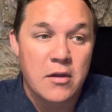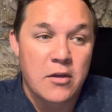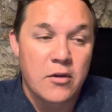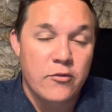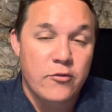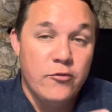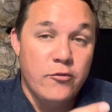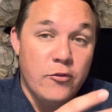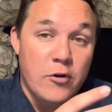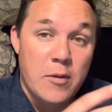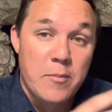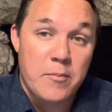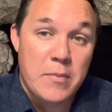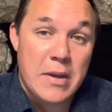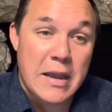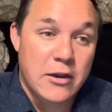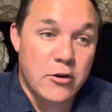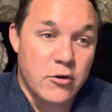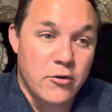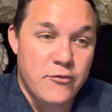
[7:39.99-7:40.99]
from
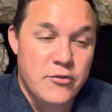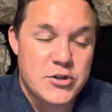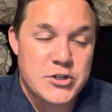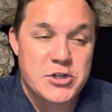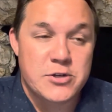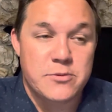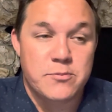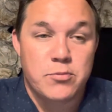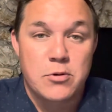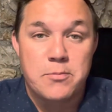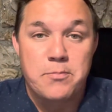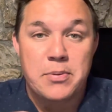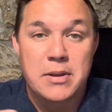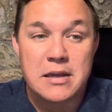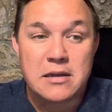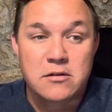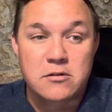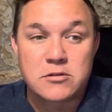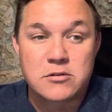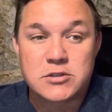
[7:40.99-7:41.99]
Microvision
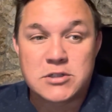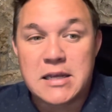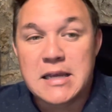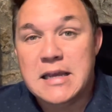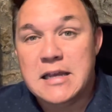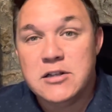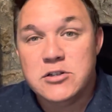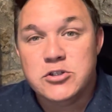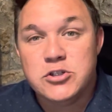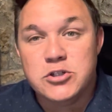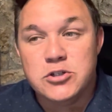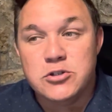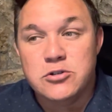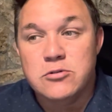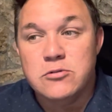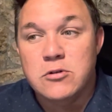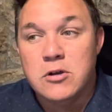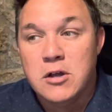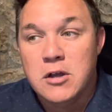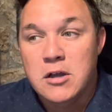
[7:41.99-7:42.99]
propels
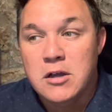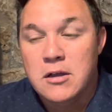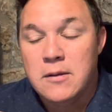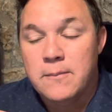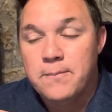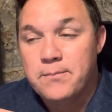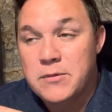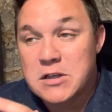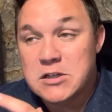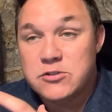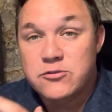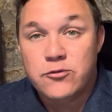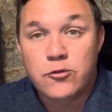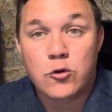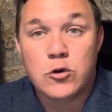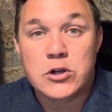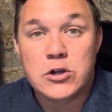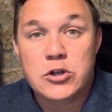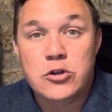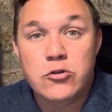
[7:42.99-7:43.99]
into this
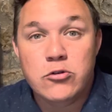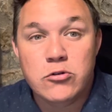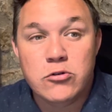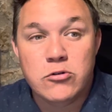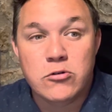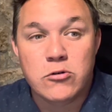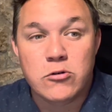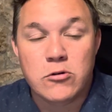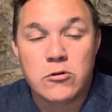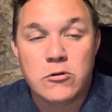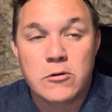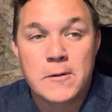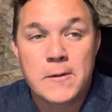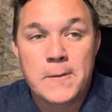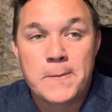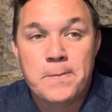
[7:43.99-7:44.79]
Ford-Google